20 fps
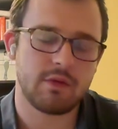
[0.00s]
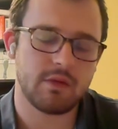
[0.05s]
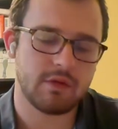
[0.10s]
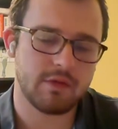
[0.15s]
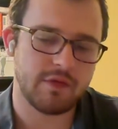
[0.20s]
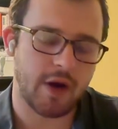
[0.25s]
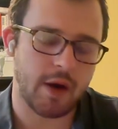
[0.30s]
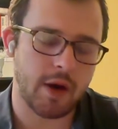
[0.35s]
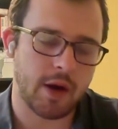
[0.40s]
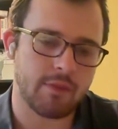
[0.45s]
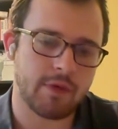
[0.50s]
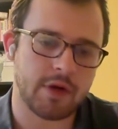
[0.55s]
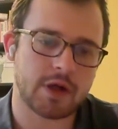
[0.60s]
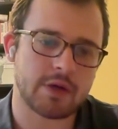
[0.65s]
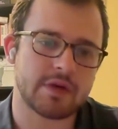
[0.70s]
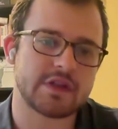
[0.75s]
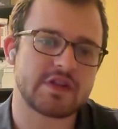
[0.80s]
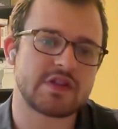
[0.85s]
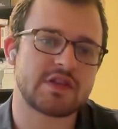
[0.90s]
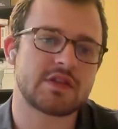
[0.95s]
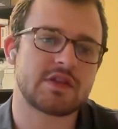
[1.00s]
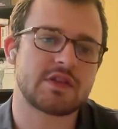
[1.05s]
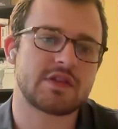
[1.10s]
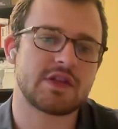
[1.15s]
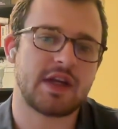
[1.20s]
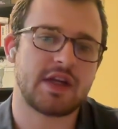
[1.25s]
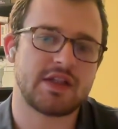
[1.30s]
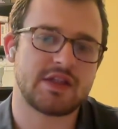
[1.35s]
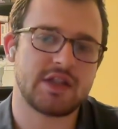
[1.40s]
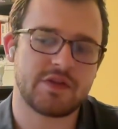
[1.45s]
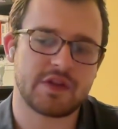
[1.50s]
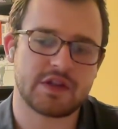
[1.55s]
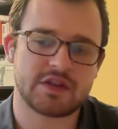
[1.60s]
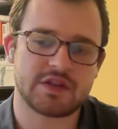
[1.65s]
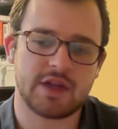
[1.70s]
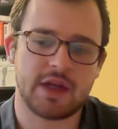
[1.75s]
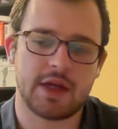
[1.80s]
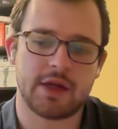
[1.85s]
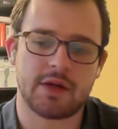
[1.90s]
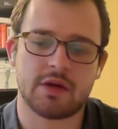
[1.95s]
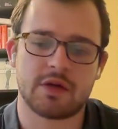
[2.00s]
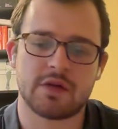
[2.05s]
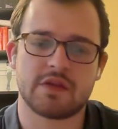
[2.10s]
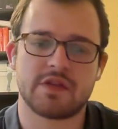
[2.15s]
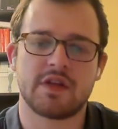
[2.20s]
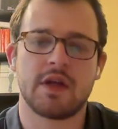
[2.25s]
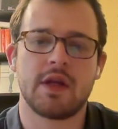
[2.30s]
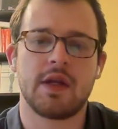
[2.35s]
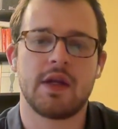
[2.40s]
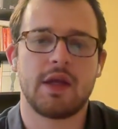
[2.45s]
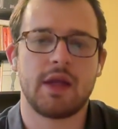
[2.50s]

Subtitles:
very rigorous scientific standards